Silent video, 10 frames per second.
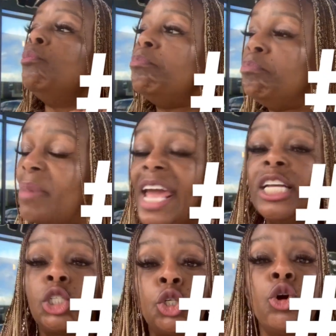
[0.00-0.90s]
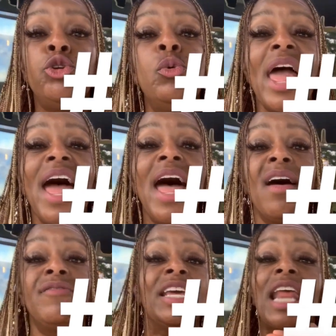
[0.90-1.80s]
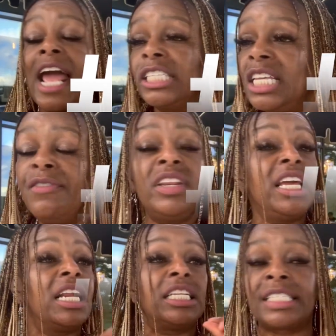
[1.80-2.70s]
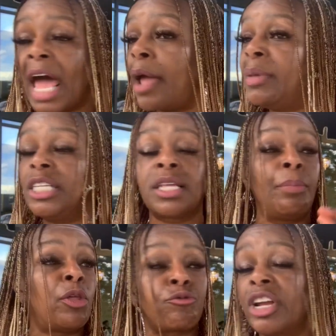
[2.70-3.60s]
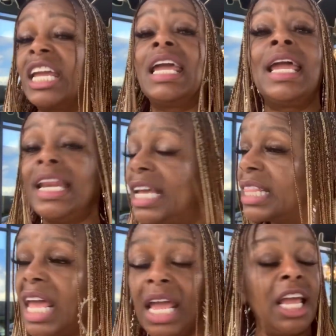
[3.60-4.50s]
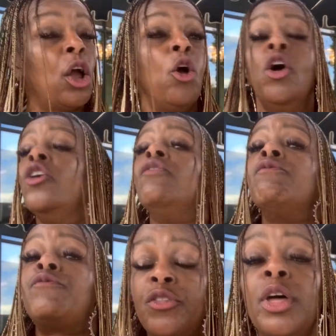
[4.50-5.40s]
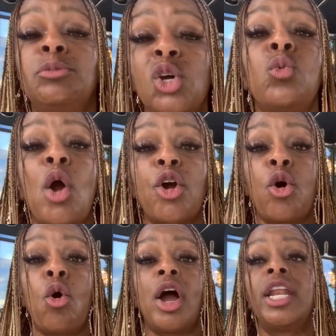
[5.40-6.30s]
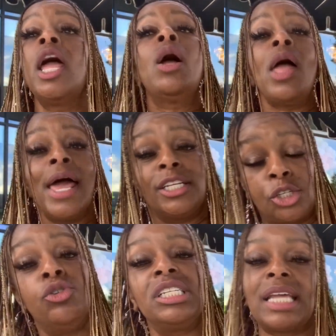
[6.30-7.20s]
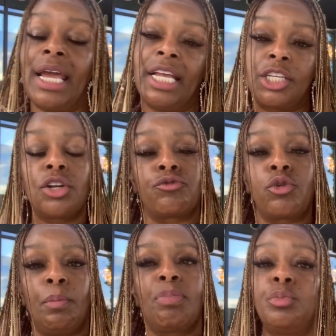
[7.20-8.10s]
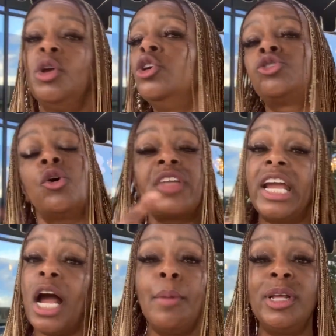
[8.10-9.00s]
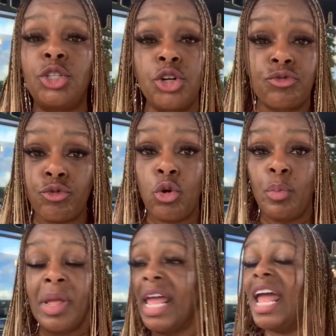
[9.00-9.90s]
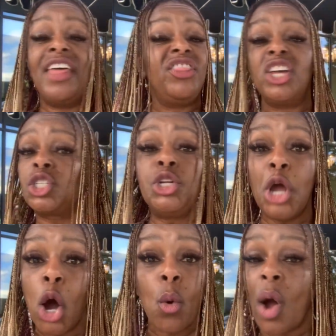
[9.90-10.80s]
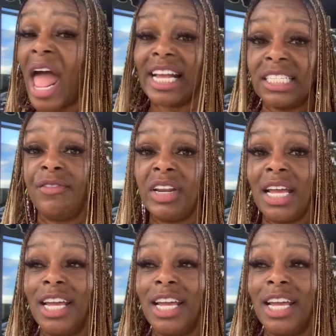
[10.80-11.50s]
make sure you have an activity, an assignment, something to read, anything for them to work on as soon as they enter the room. So if they come into the room and there's no activity,